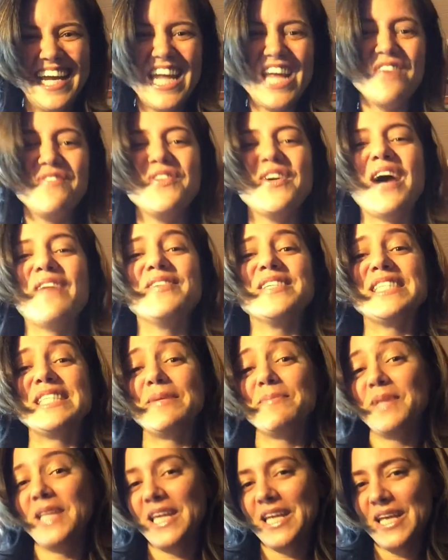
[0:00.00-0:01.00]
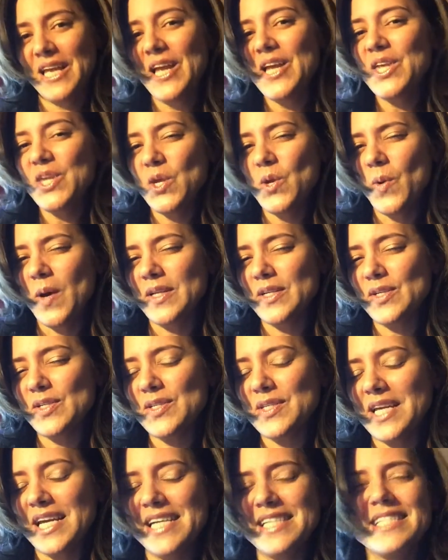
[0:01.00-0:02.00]
if you have a sibling, you
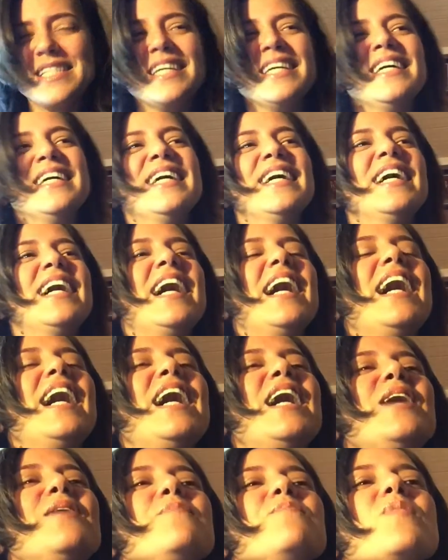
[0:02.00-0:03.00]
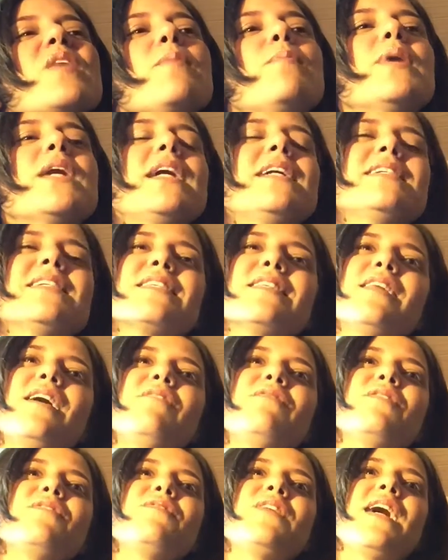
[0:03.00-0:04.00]
understand. Um, but I just
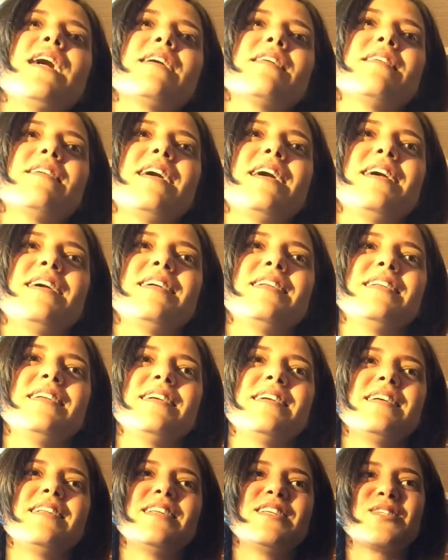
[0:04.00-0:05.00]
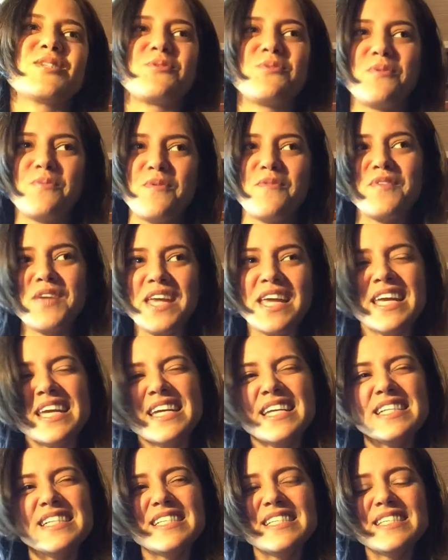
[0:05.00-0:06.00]
love the fact that this group of
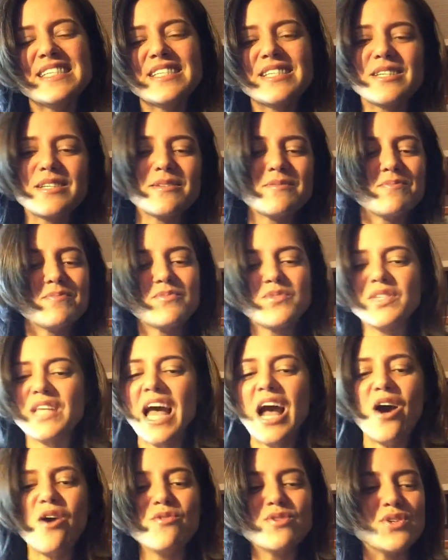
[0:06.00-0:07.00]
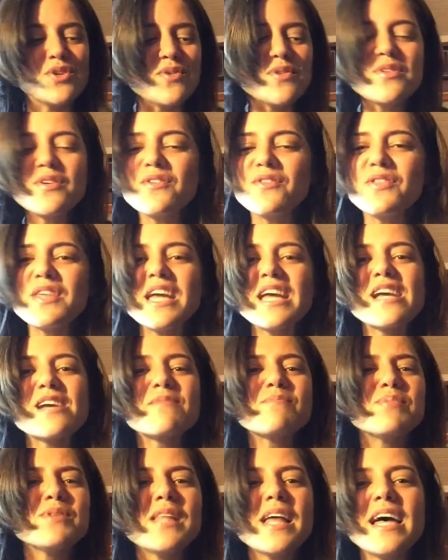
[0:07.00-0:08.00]
kids was out doing their
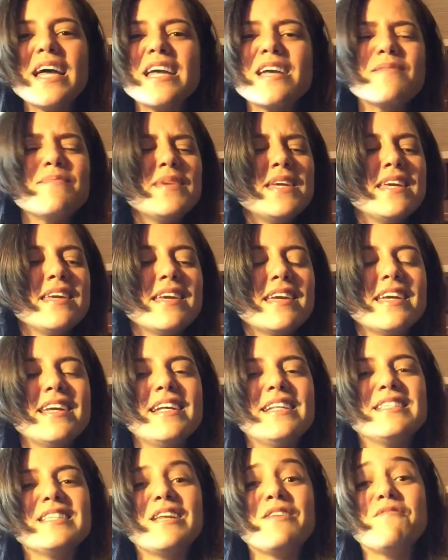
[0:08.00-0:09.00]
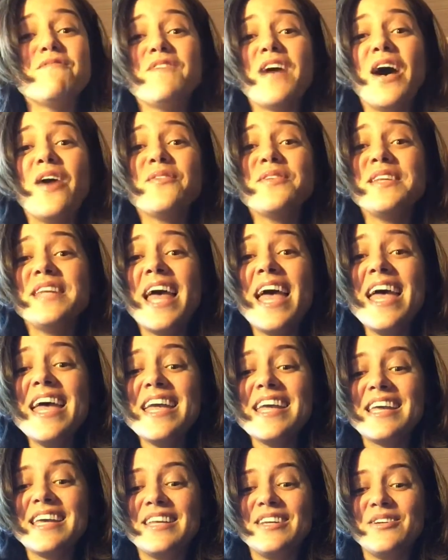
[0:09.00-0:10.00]
thing, playing, being kids, and found an
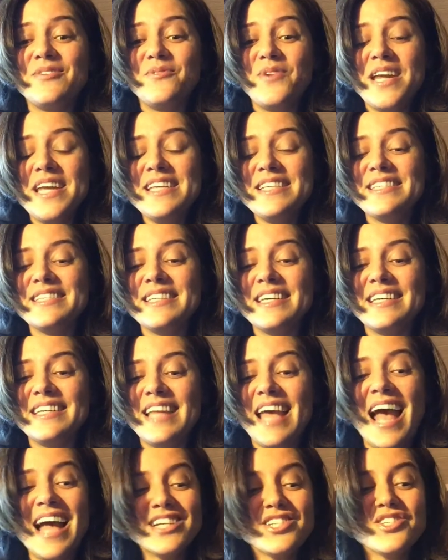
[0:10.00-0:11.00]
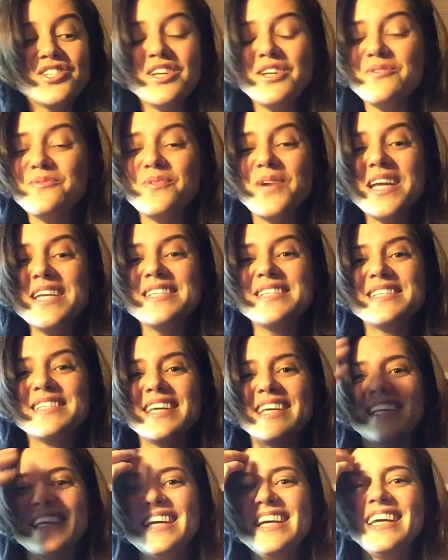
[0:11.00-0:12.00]
egg and raised it, hatched it and raised
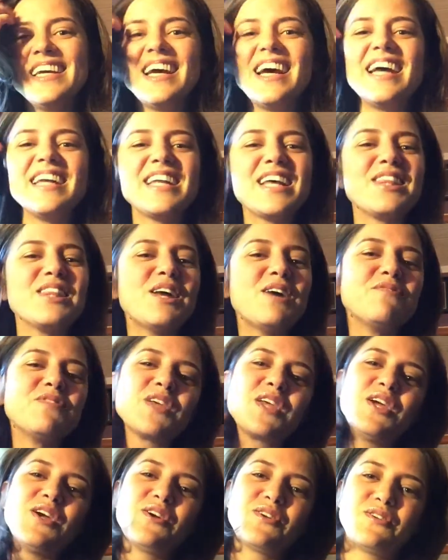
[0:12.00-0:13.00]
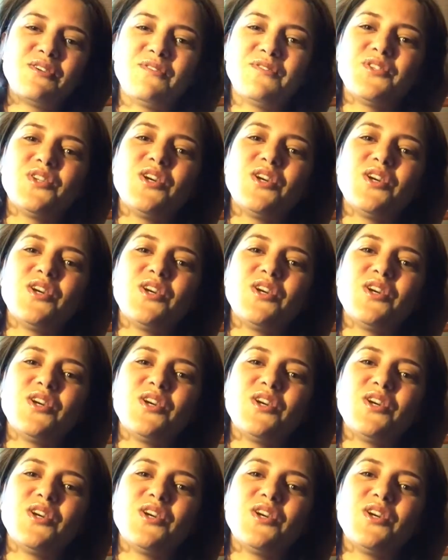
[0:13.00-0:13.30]
it. And I love the character of